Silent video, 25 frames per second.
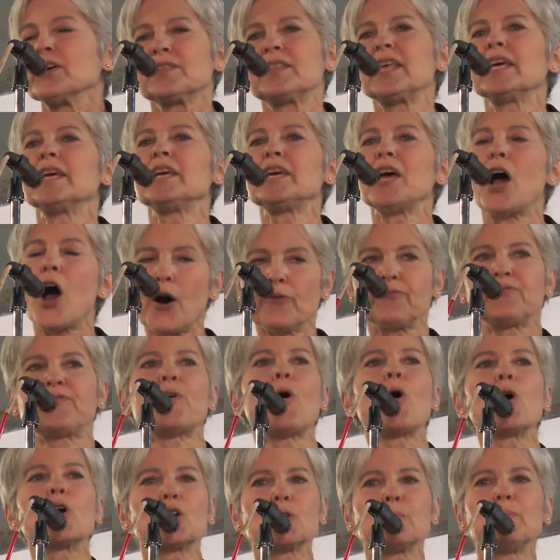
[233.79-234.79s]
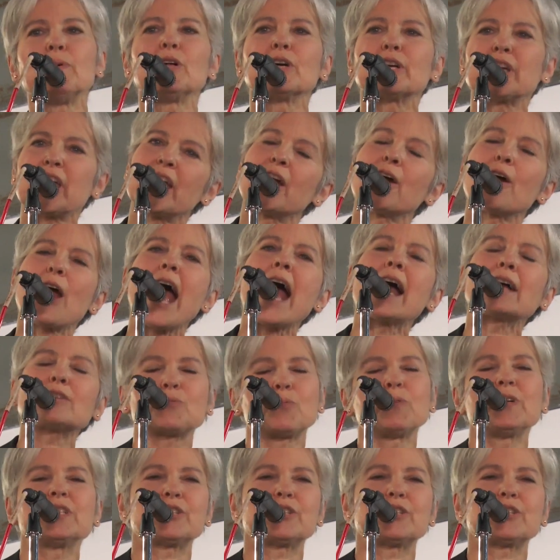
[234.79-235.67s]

the Affordable Care Act,